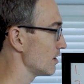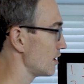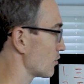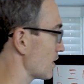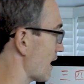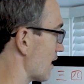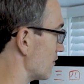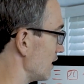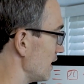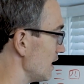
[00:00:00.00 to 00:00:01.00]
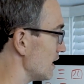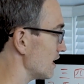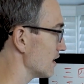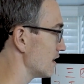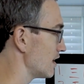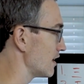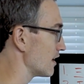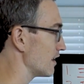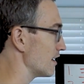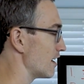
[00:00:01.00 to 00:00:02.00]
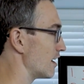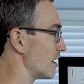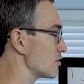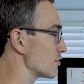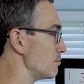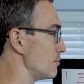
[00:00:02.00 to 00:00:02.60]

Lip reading: Here we have E, 100